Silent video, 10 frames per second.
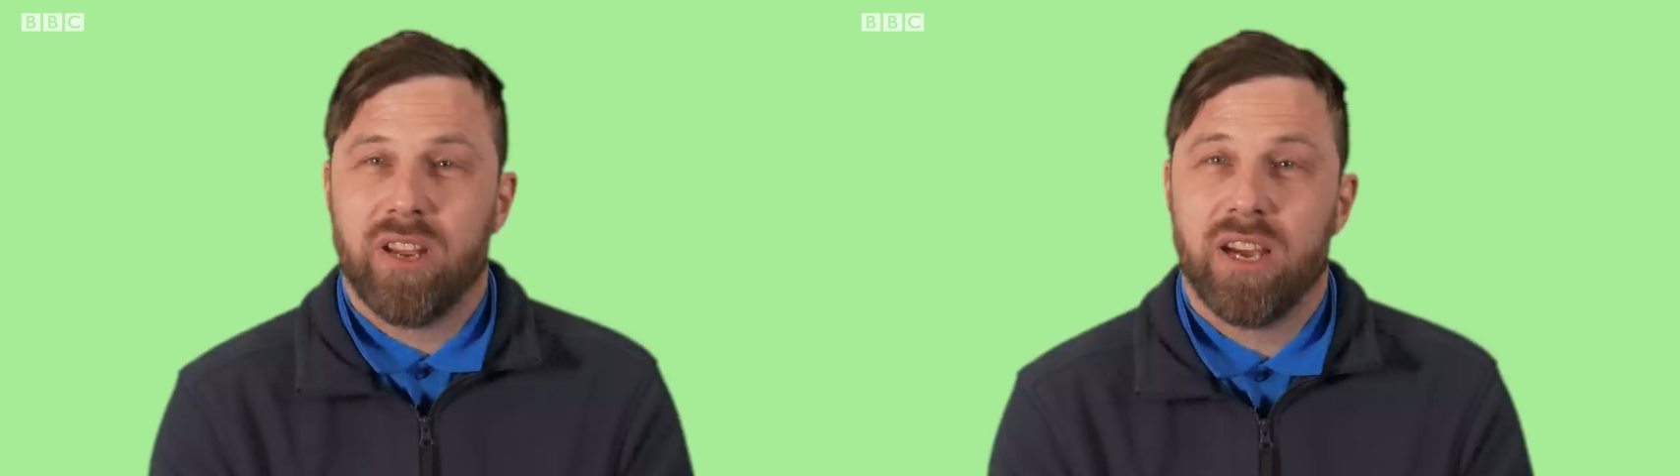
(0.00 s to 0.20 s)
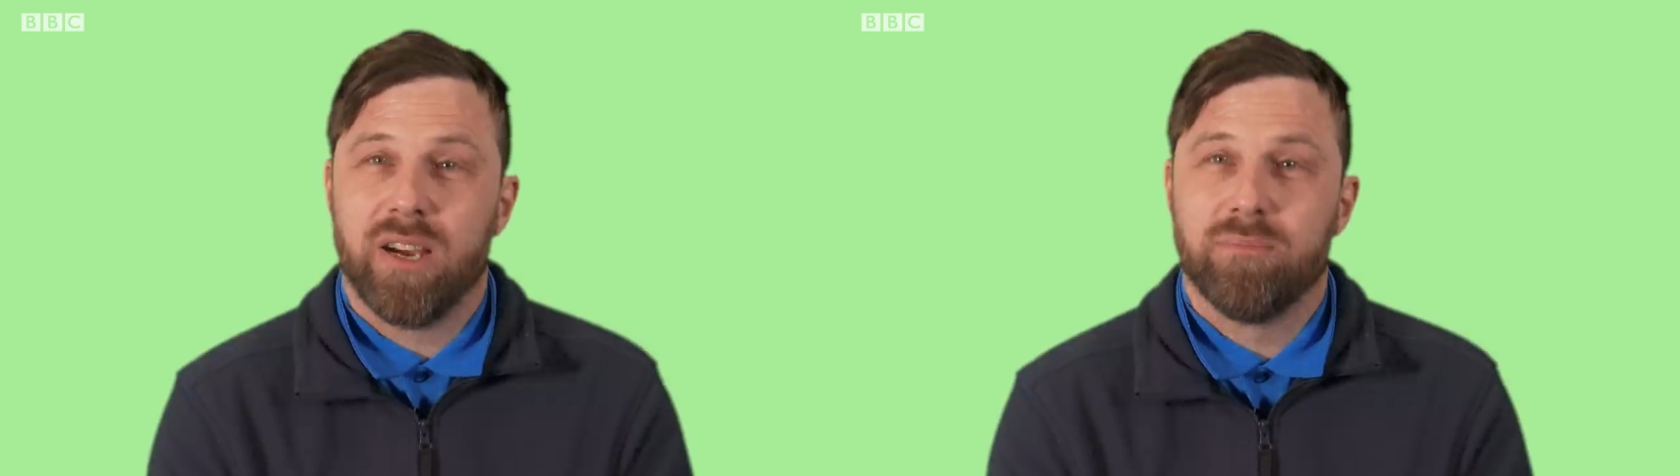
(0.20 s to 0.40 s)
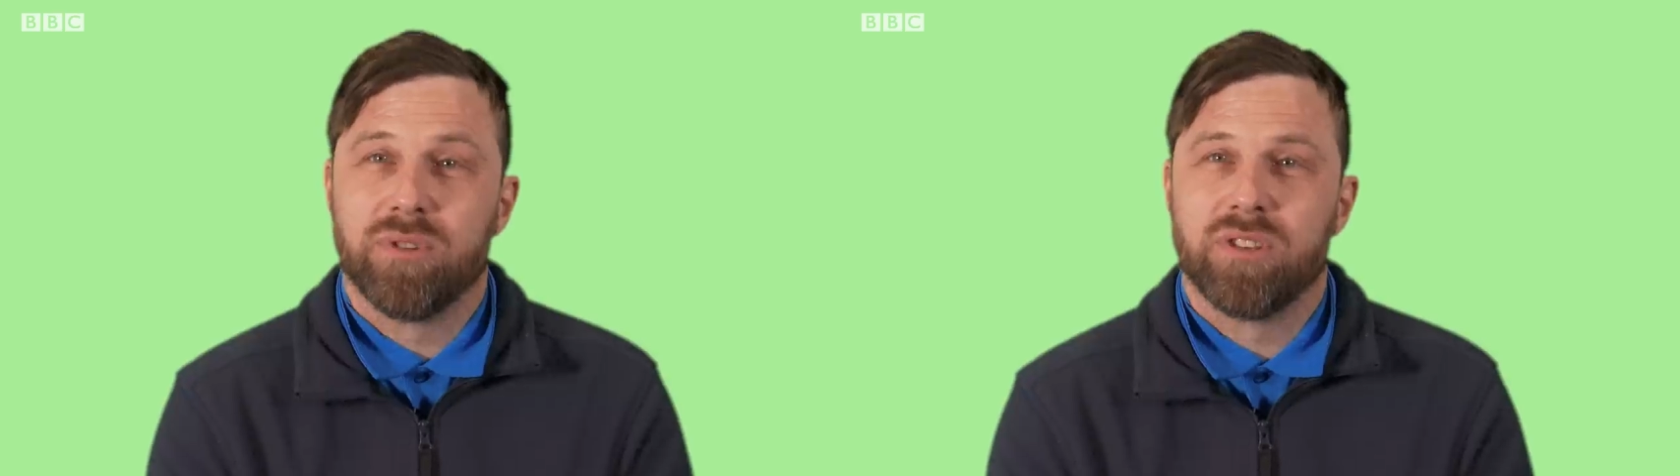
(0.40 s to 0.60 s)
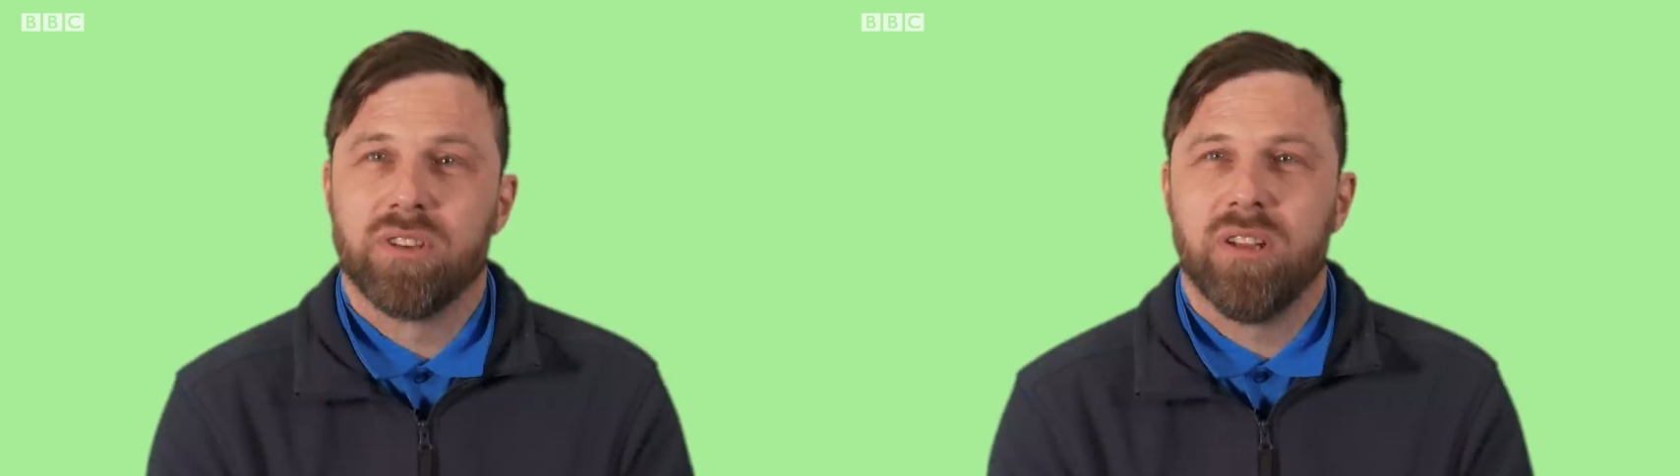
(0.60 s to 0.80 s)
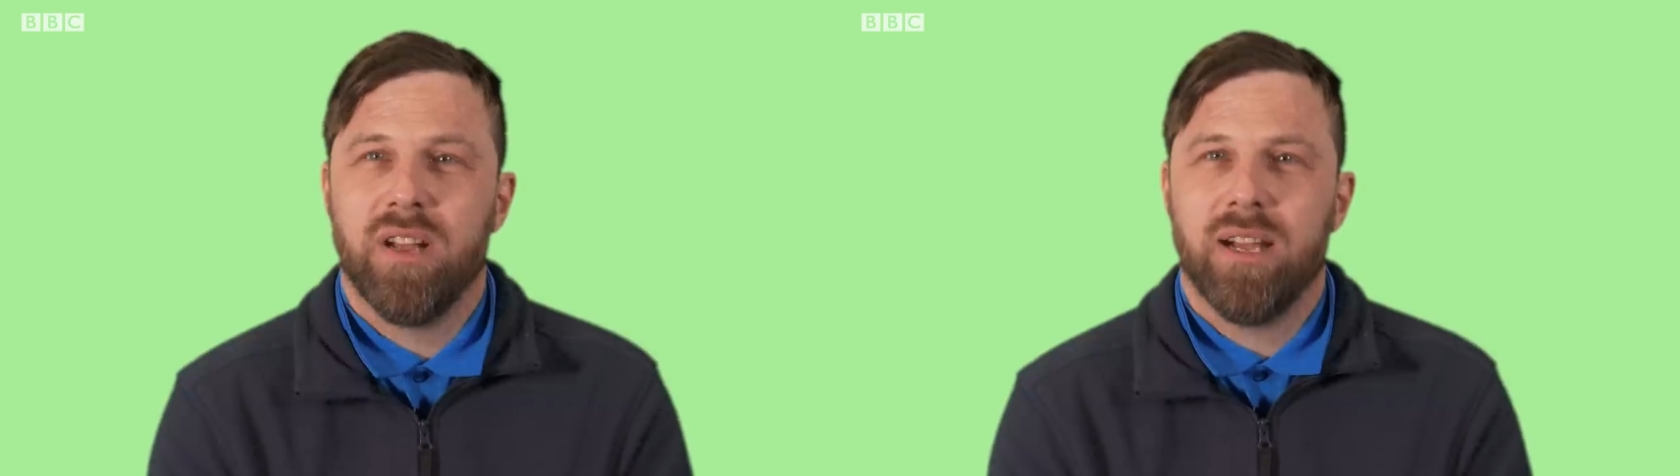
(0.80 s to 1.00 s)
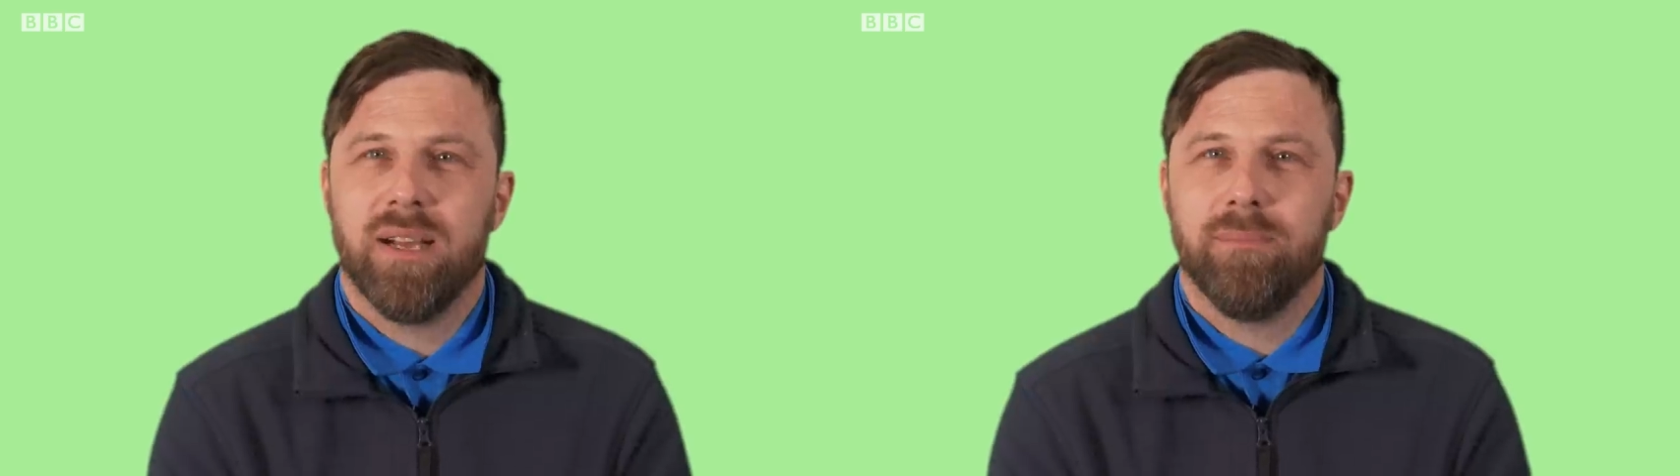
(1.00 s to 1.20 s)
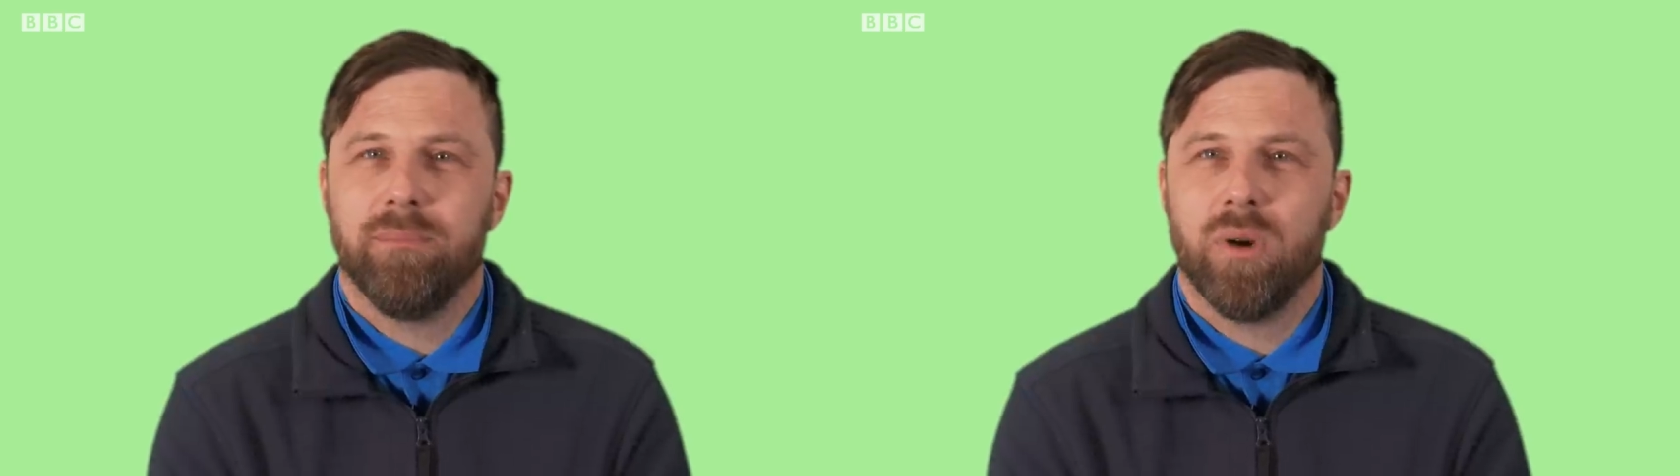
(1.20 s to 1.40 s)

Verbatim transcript: in cubs, um,